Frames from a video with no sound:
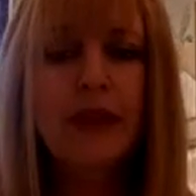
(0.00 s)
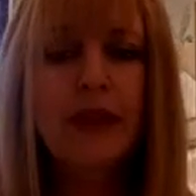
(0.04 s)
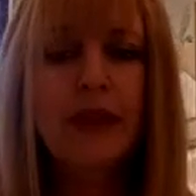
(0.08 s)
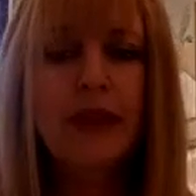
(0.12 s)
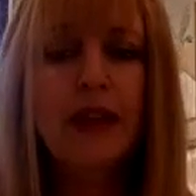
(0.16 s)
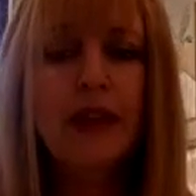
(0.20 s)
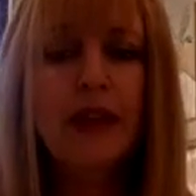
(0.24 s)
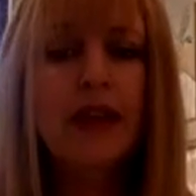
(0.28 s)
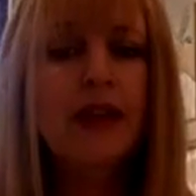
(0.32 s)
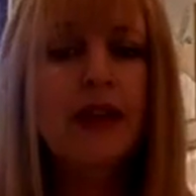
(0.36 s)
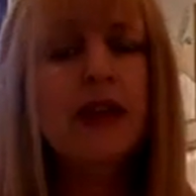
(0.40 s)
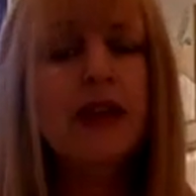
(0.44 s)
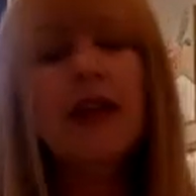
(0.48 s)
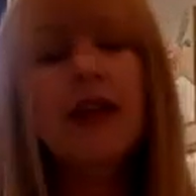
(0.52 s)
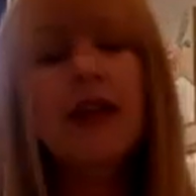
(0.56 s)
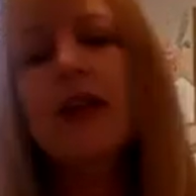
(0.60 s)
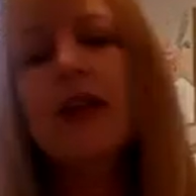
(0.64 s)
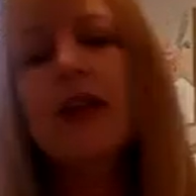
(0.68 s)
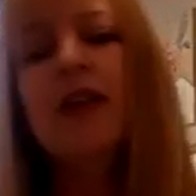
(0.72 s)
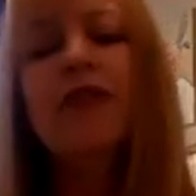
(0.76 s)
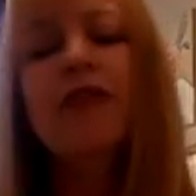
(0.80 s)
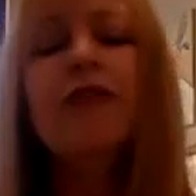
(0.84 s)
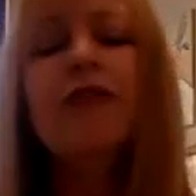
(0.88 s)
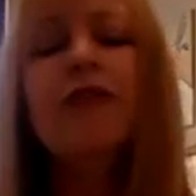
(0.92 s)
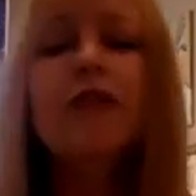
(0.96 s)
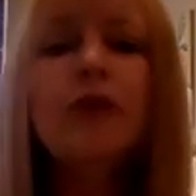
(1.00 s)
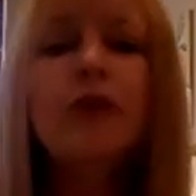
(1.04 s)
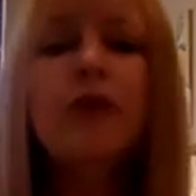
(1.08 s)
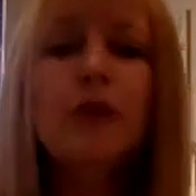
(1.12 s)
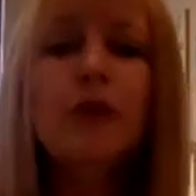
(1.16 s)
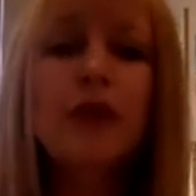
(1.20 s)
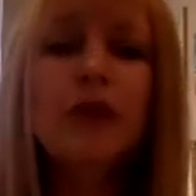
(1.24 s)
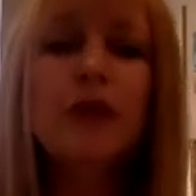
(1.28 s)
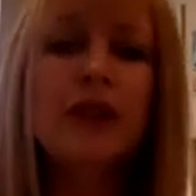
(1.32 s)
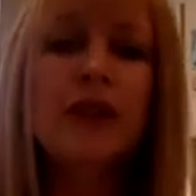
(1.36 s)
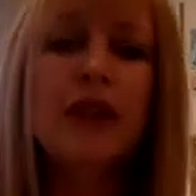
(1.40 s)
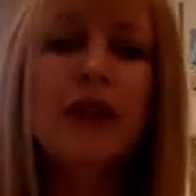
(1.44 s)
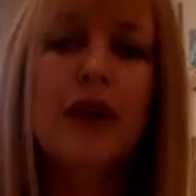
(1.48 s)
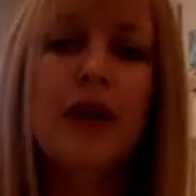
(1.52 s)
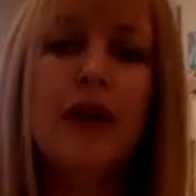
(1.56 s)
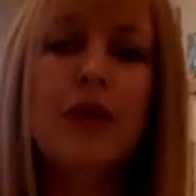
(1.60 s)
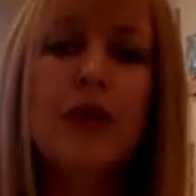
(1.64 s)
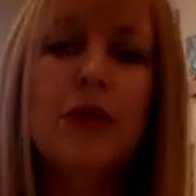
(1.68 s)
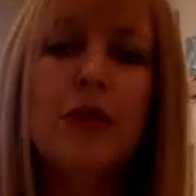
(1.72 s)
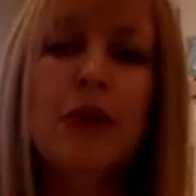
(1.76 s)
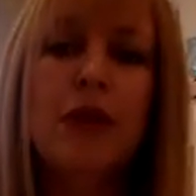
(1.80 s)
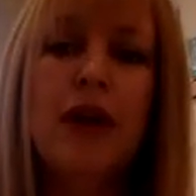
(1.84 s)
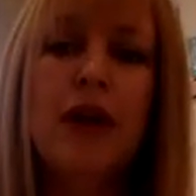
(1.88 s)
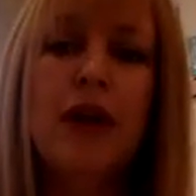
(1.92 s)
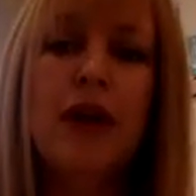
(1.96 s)
That if we would
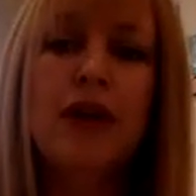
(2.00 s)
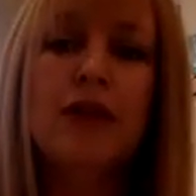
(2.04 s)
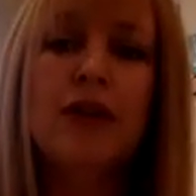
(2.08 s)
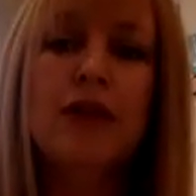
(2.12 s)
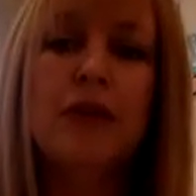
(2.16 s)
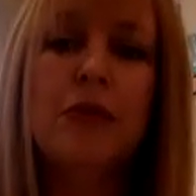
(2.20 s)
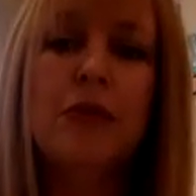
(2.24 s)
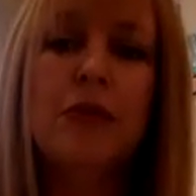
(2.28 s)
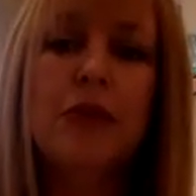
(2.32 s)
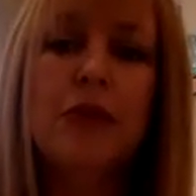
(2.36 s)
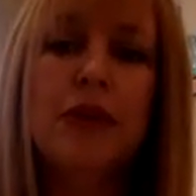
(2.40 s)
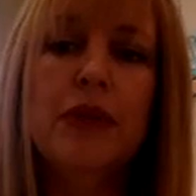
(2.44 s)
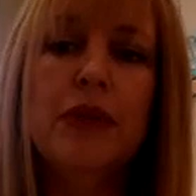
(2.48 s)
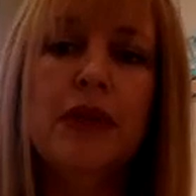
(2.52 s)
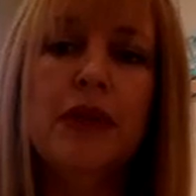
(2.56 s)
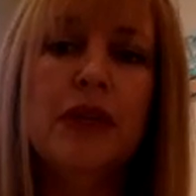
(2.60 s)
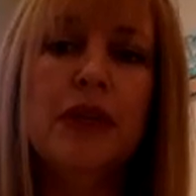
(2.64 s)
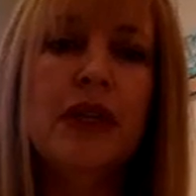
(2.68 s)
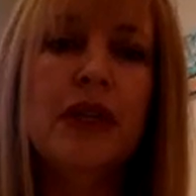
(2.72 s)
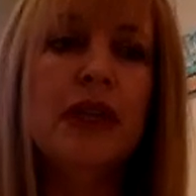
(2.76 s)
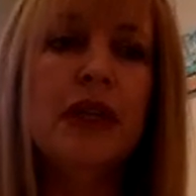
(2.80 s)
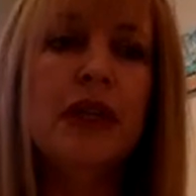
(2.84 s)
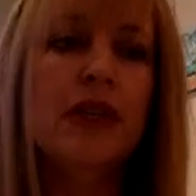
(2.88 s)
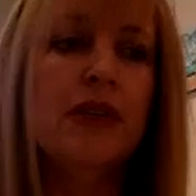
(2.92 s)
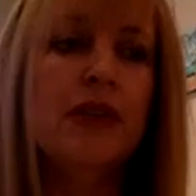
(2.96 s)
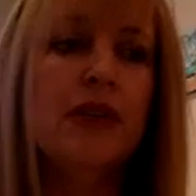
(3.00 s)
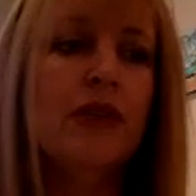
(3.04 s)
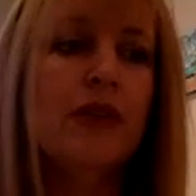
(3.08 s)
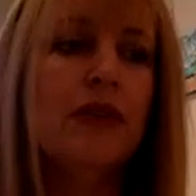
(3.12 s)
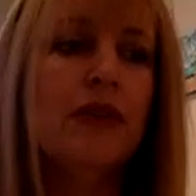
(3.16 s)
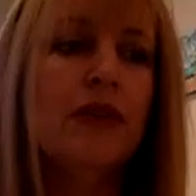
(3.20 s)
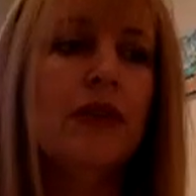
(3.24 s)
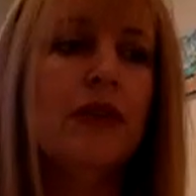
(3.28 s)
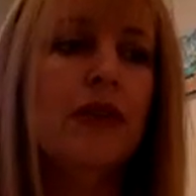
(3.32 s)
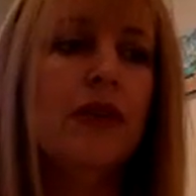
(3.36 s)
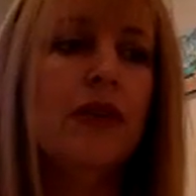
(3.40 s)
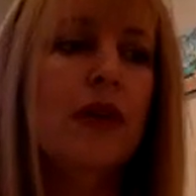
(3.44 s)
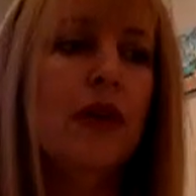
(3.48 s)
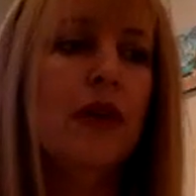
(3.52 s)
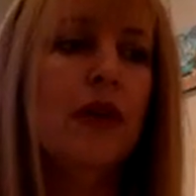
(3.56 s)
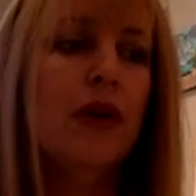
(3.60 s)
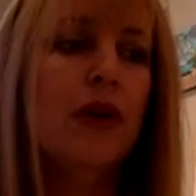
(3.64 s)
allow the possibilities,